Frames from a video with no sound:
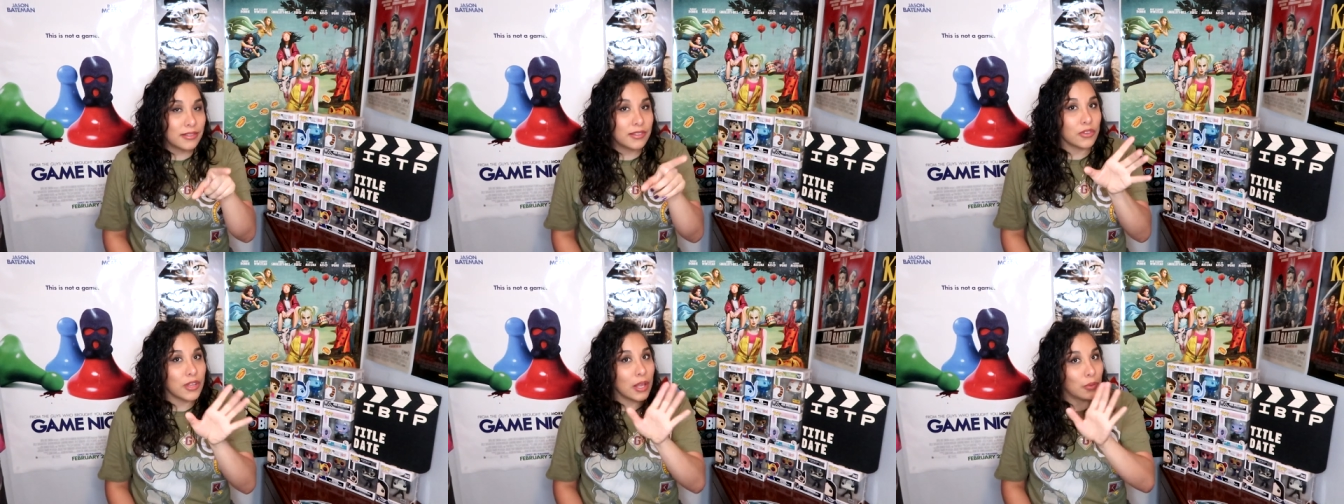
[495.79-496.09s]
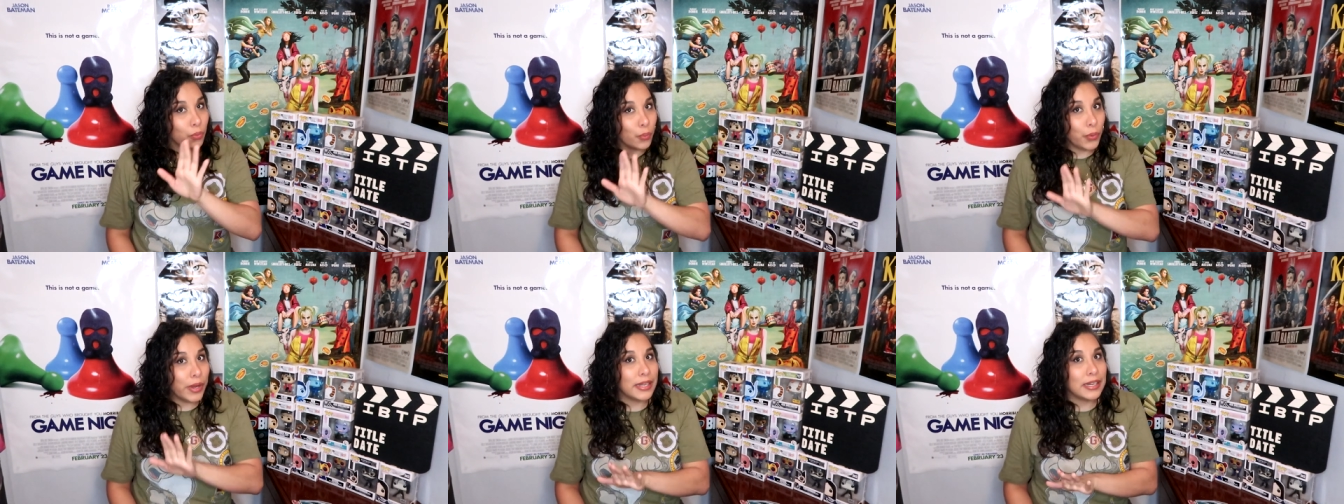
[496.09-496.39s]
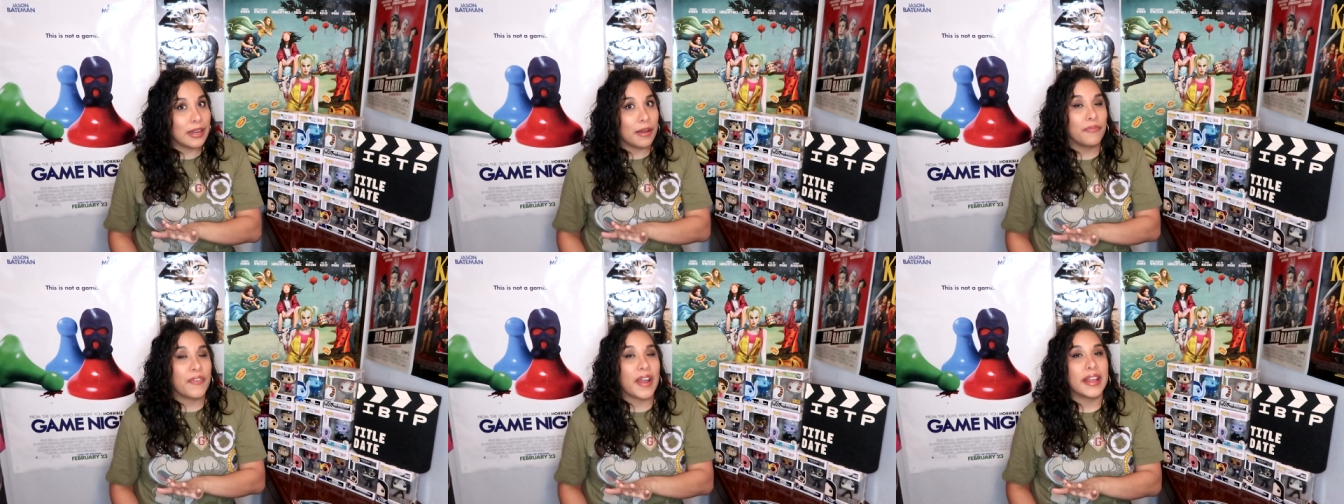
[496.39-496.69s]
So that's what we
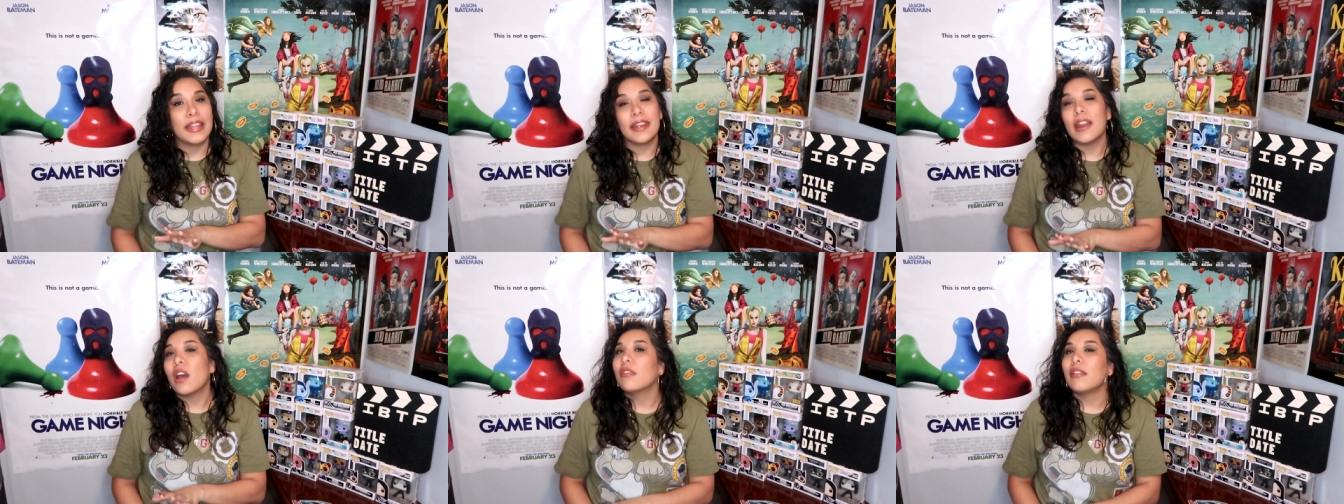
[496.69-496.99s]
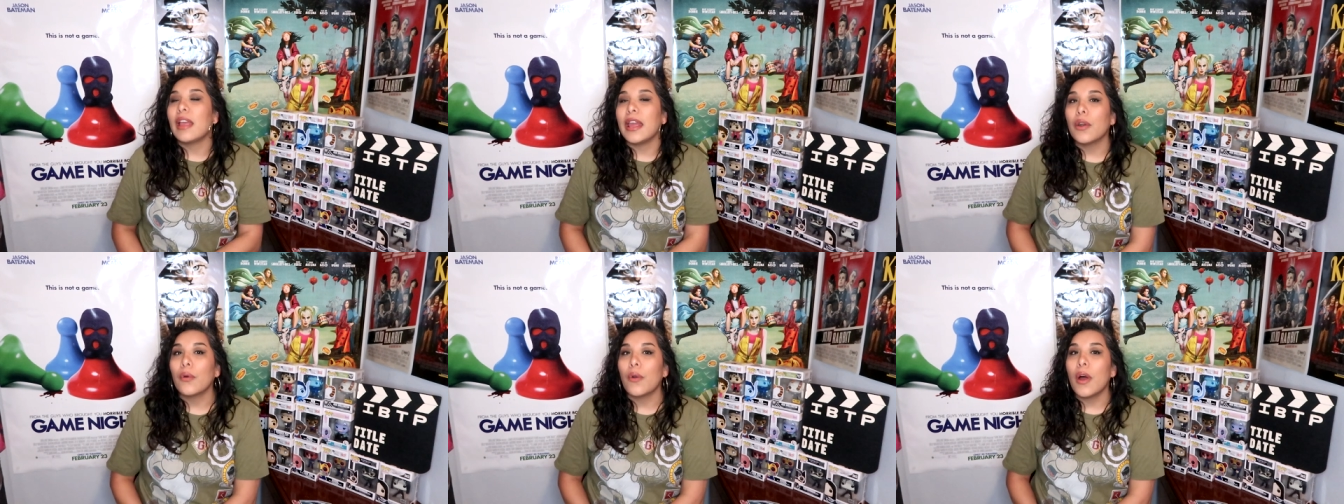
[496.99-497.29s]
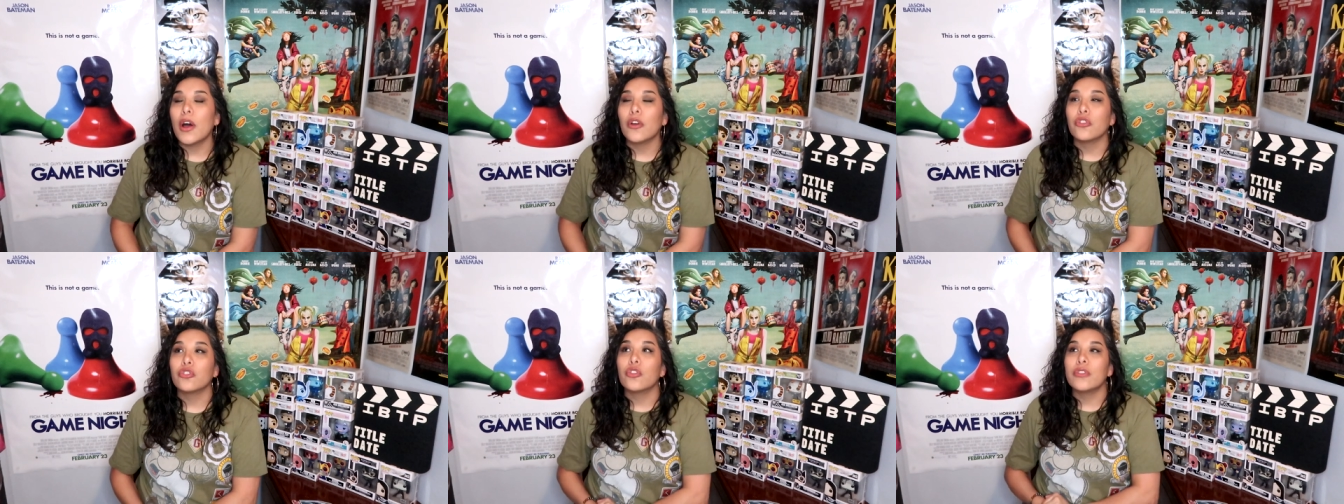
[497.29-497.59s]
end up finding out later on.